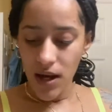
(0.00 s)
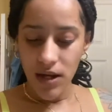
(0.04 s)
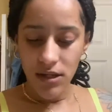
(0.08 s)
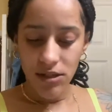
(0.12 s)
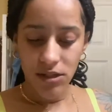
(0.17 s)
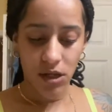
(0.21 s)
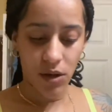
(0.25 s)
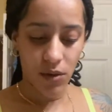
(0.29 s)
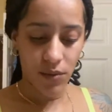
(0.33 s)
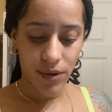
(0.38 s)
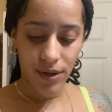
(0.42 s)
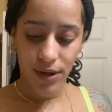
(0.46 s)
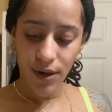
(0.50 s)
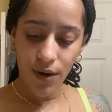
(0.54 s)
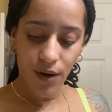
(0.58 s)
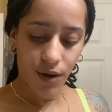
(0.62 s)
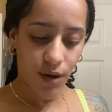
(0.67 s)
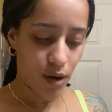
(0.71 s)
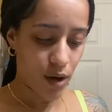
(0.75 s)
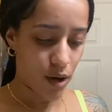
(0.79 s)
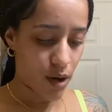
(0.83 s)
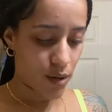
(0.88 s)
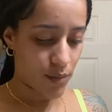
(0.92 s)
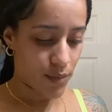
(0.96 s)
So, we go
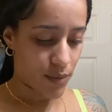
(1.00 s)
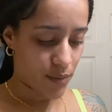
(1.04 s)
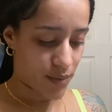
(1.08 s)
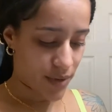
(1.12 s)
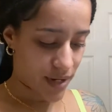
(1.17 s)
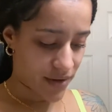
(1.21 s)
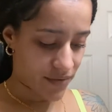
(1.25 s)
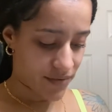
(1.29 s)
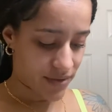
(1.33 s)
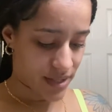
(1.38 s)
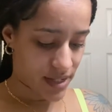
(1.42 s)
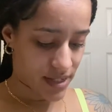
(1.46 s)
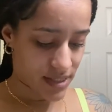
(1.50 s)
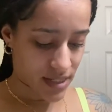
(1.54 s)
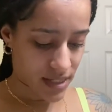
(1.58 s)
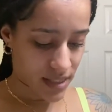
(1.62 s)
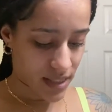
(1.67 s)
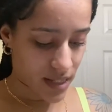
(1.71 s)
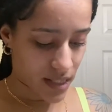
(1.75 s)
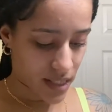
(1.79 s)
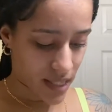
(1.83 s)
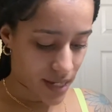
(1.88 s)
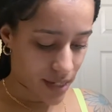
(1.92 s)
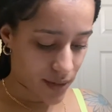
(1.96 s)
home or whatever. They said
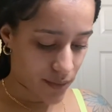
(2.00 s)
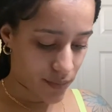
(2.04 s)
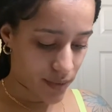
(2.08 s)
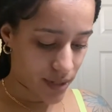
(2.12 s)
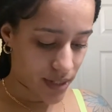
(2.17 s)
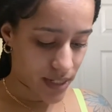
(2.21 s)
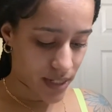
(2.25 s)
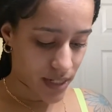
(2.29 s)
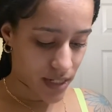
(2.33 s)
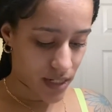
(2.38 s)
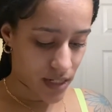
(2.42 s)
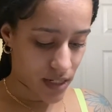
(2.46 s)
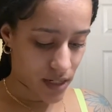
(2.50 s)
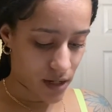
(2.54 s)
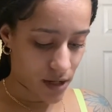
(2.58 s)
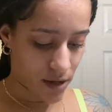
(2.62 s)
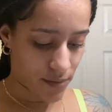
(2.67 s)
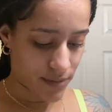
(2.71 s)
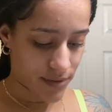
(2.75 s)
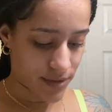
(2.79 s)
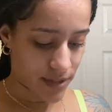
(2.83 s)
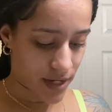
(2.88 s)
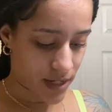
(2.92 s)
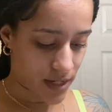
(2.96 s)
that, like, they can
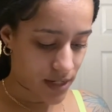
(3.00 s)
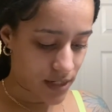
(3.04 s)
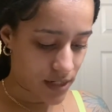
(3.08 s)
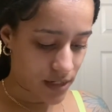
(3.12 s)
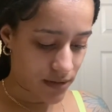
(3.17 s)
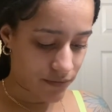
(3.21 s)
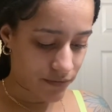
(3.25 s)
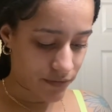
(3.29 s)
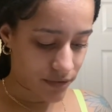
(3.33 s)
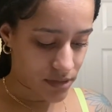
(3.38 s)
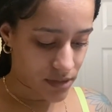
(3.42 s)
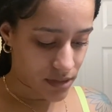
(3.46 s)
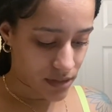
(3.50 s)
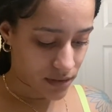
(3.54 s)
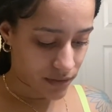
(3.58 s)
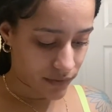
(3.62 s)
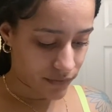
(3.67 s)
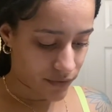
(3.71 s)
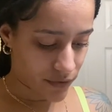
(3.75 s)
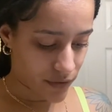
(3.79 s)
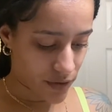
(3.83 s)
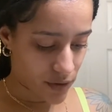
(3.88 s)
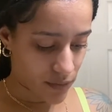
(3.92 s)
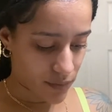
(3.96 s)
either
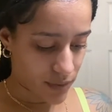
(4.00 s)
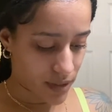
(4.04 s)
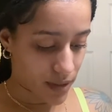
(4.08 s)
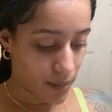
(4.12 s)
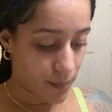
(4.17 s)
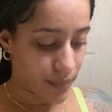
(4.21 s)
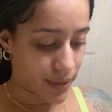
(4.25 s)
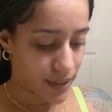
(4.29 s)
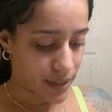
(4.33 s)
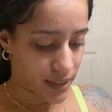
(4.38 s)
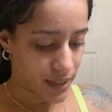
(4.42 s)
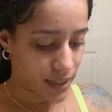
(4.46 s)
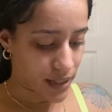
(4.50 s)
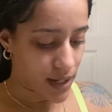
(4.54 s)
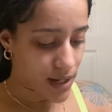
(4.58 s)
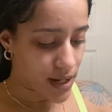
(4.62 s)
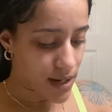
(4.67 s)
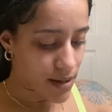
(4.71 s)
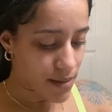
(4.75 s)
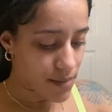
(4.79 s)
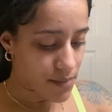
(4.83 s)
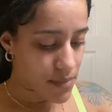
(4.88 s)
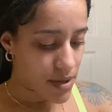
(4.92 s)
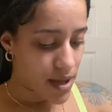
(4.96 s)
deliver or we can pick it
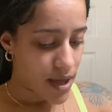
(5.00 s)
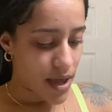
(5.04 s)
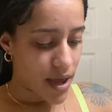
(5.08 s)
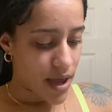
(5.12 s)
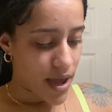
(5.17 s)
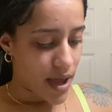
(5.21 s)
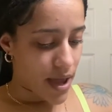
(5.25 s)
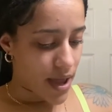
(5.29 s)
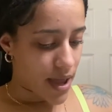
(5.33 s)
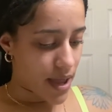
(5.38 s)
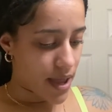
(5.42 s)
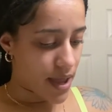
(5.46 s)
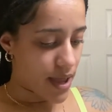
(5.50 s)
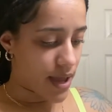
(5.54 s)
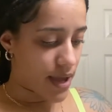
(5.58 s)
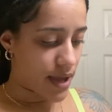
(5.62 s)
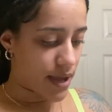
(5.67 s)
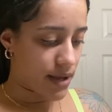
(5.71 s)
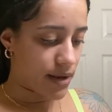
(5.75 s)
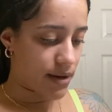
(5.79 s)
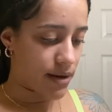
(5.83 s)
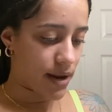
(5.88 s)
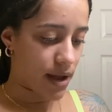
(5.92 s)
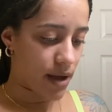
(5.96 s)
up.
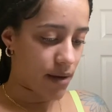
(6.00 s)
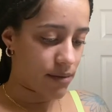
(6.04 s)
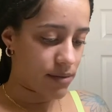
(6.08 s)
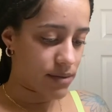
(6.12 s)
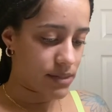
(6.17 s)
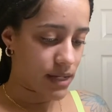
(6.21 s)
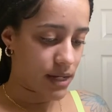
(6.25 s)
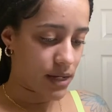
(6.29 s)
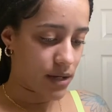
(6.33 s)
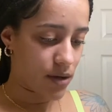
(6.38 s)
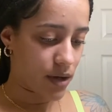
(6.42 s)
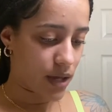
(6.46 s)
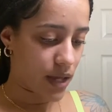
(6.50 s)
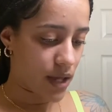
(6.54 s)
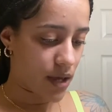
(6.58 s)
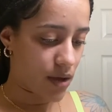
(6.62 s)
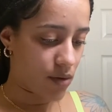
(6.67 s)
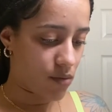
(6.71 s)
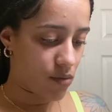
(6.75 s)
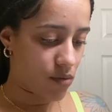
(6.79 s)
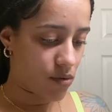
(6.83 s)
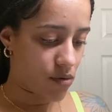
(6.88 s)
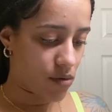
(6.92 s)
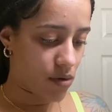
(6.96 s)
And I was like, okay,
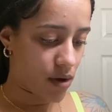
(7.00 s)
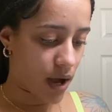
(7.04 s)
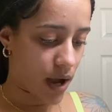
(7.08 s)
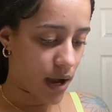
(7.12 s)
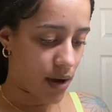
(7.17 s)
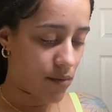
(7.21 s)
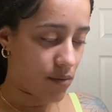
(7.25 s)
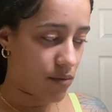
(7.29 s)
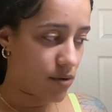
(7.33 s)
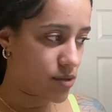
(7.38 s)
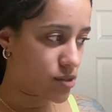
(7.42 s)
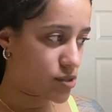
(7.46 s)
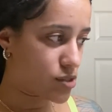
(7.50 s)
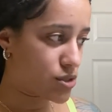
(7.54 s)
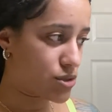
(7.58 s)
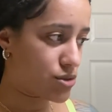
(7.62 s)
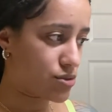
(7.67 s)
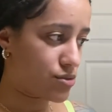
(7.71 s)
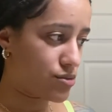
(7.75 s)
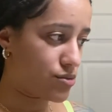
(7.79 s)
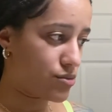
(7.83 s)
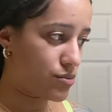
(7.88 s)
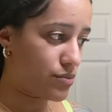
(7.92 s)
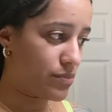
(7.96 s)
well, I want
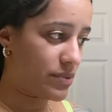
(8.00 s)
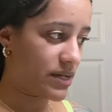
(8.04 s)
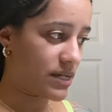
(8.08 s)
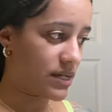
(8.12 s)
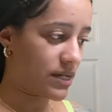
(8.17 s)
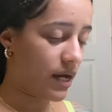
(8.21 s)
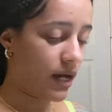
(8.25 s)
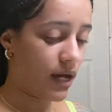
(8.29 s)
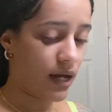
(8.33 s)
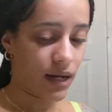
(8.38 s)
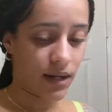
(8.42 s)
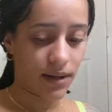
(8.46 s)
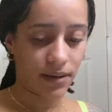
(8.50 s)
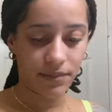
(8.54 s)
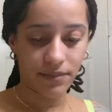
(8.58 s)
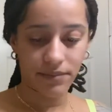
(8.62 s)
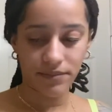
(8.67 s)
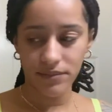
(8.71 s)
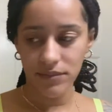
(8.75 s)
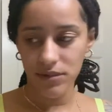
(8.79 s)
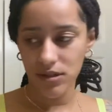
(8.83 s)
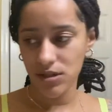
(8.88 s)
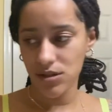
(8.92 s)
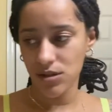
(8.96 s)
to pick it
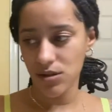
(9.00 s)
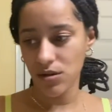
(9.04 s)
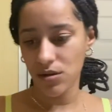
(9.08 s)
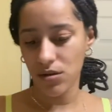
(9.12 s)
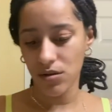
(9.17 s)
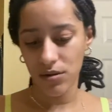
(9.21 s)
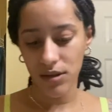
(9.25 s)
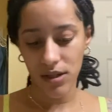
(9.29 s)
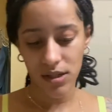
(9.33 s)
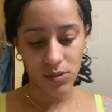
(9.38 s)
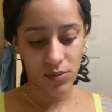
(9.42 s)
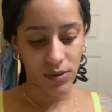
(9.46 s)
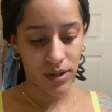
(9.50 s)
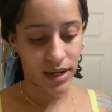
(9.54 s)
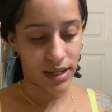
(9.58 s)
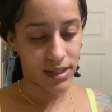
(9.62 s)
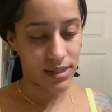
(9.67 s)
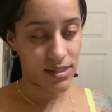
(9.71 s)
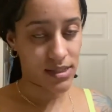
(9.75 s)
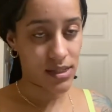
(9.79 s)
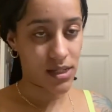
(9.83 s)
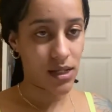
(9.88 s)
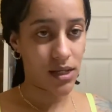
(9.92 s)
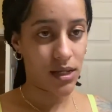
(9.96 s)
up. So, that's what I
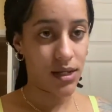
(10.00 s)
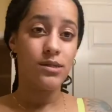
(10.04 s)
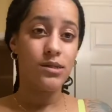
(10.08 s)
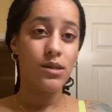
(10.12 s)
did.